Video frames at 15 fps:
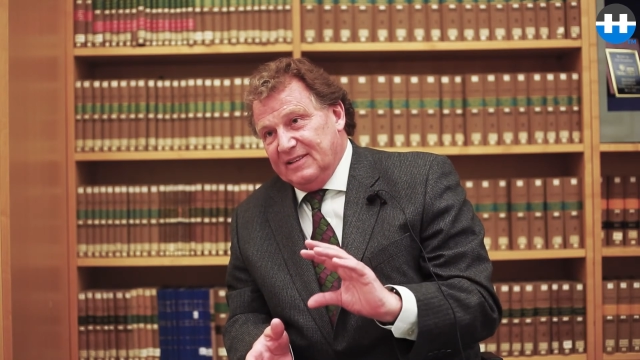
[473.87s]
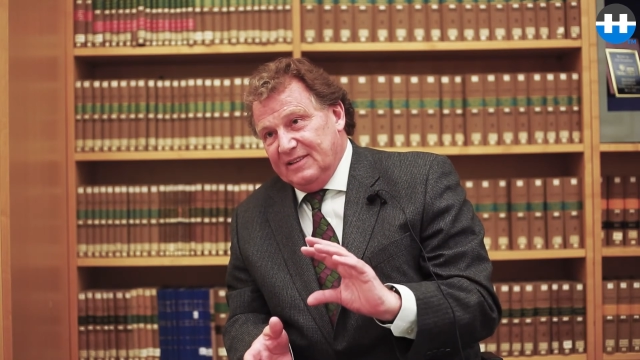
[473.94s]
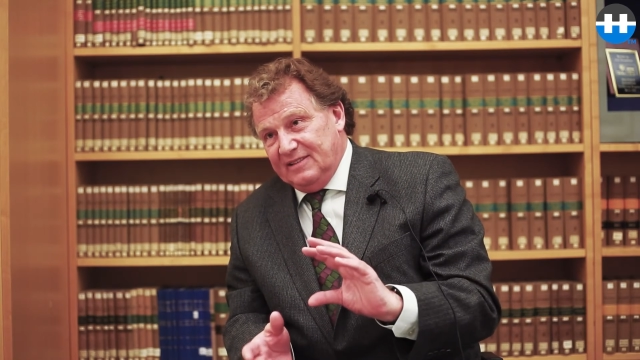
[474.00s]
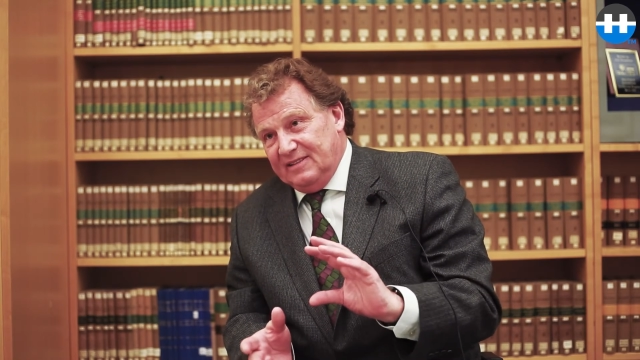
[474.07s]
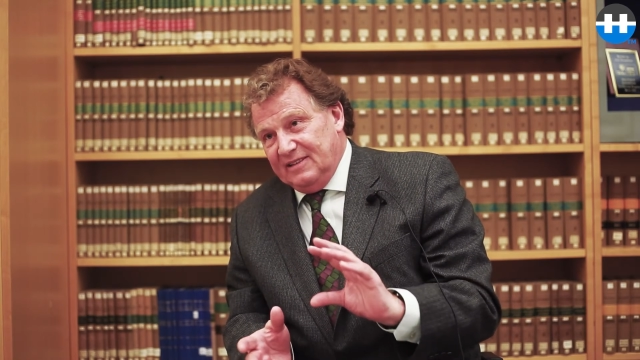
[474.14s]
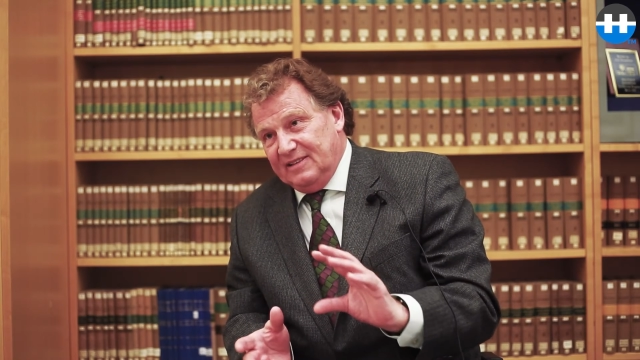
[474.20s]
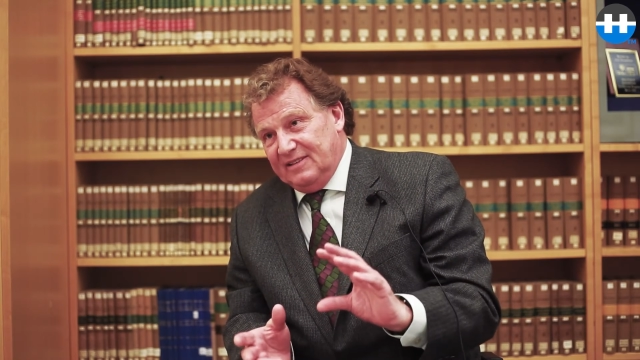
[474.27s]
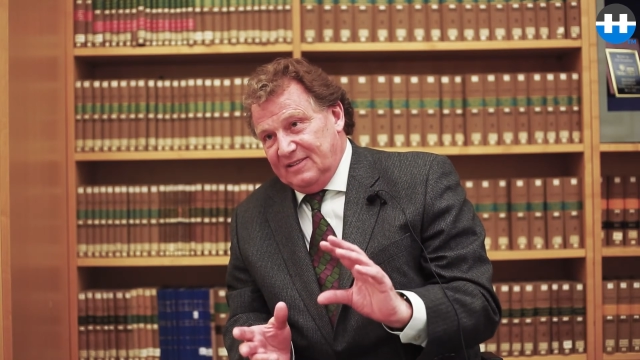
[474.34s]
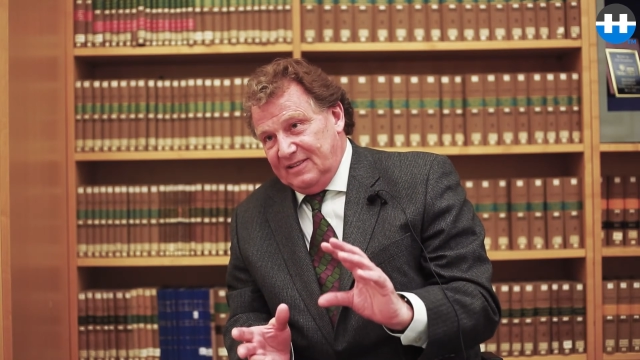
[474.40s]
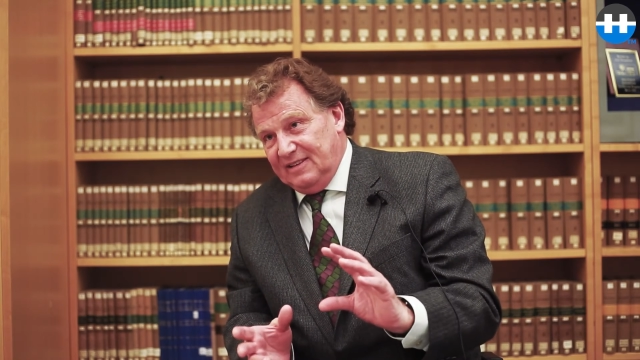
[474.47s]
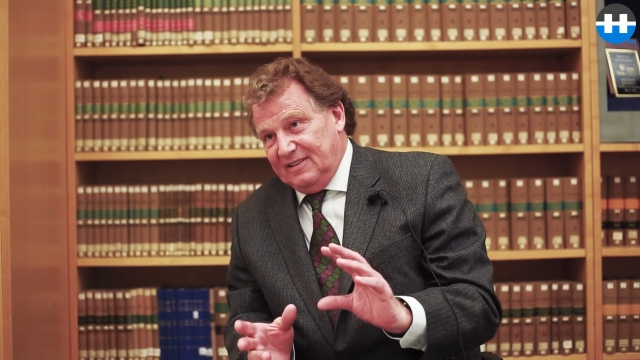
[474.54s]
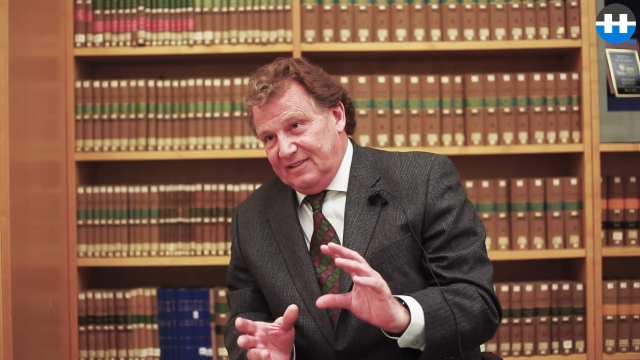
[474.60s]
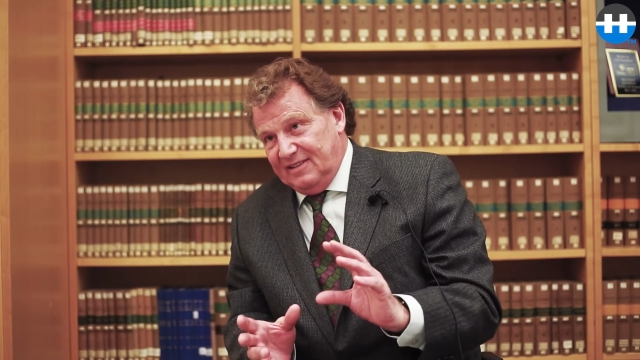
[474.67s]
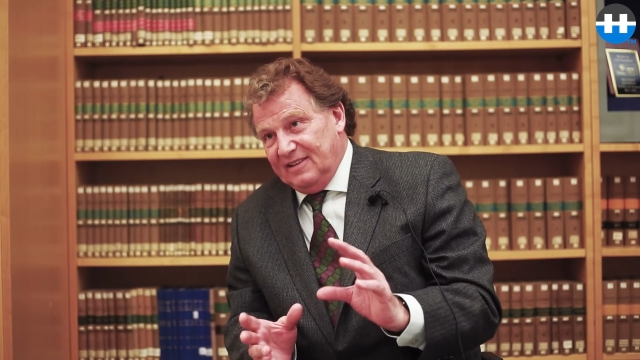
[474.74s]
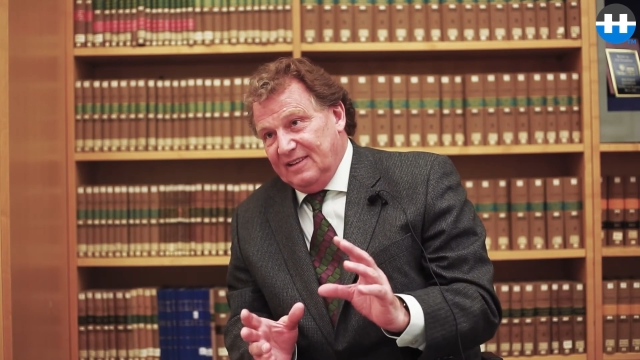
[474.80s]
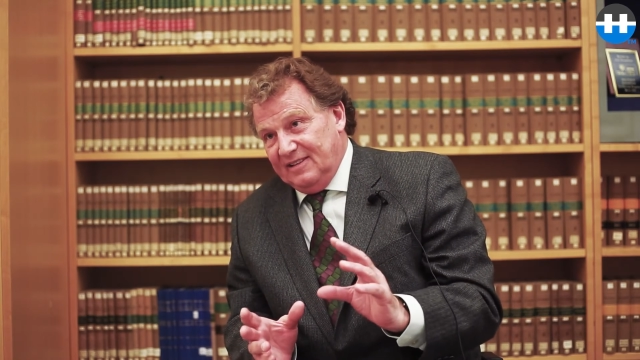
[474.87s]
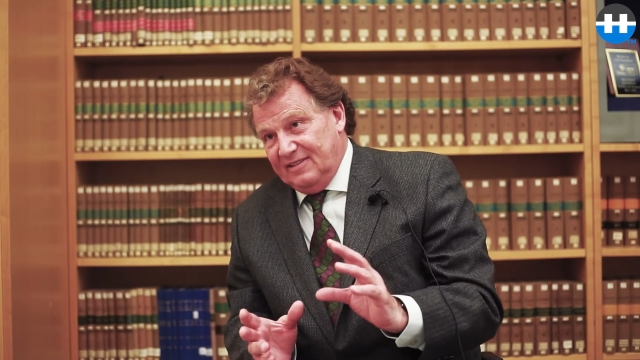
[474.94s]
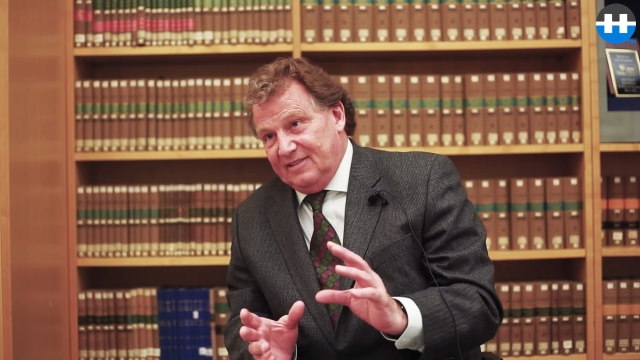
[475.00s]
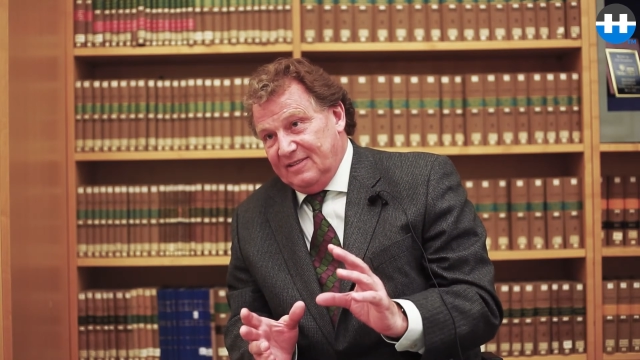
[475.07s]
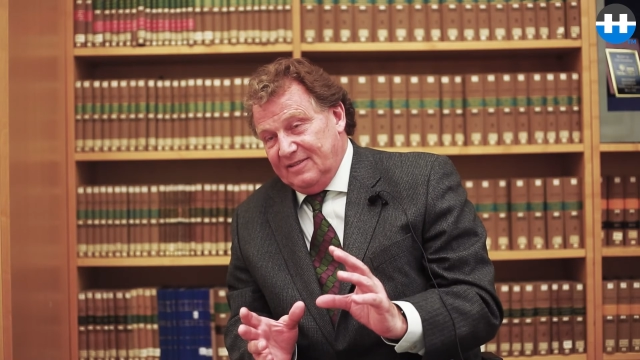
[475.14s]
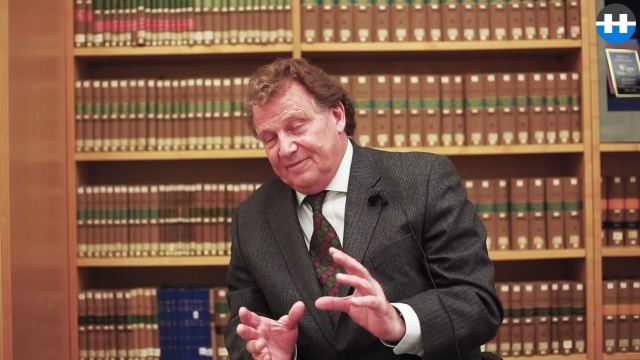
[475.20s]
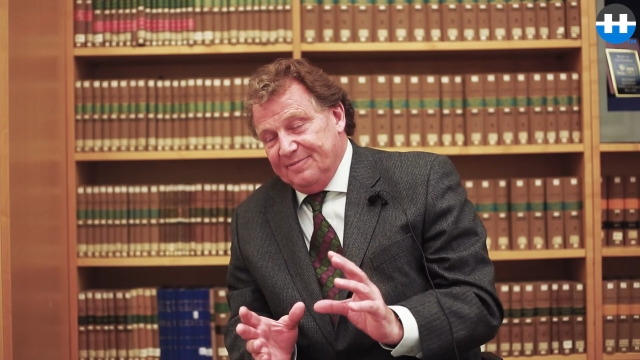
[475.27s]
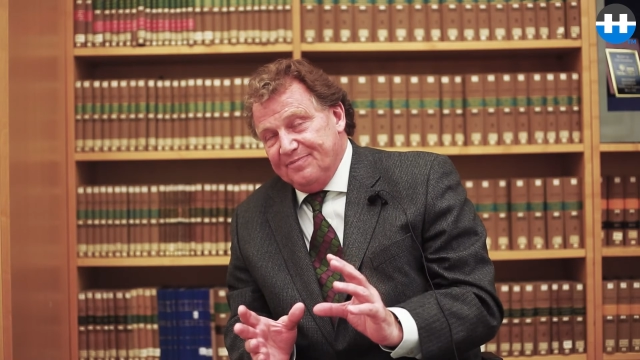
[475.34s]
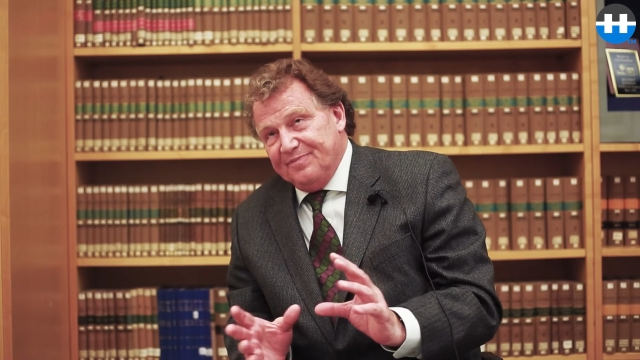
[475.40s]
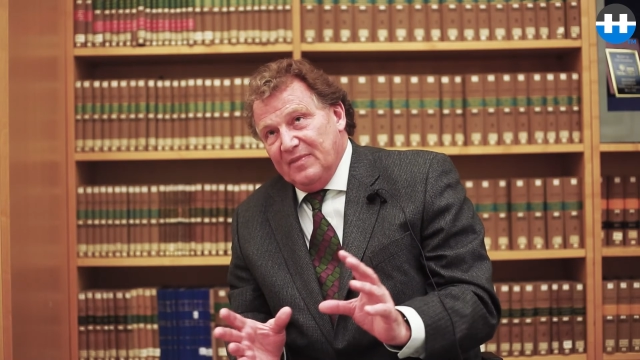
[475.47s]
is